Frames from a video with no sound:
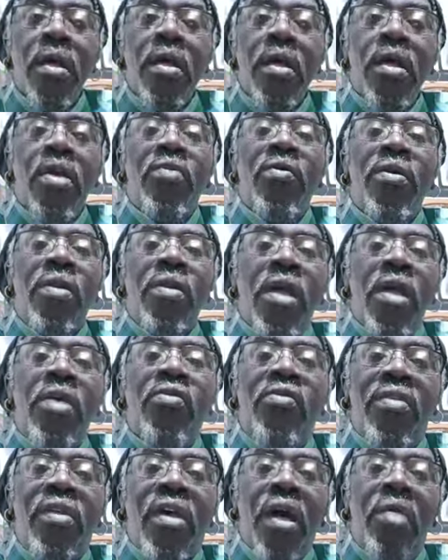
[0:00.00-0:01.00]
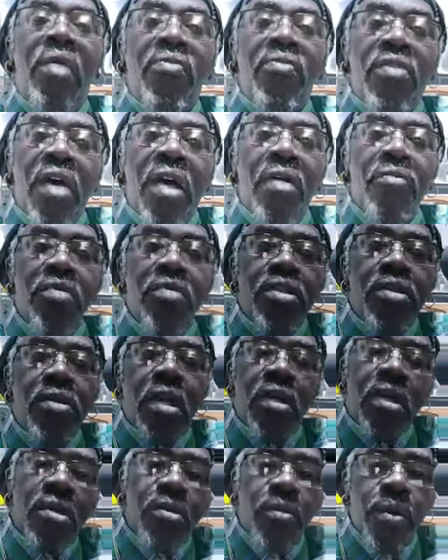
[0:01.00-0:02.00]
Is when they come tell me,
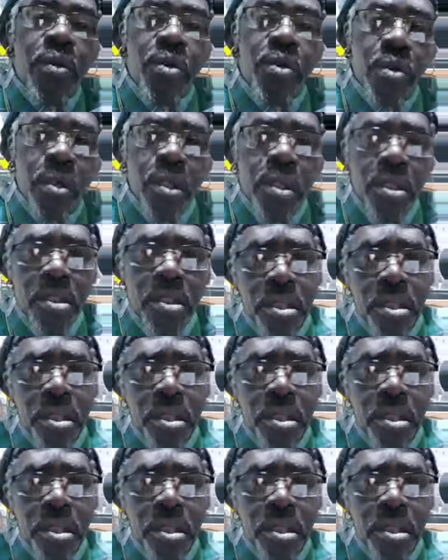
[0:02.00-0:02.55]
you're on the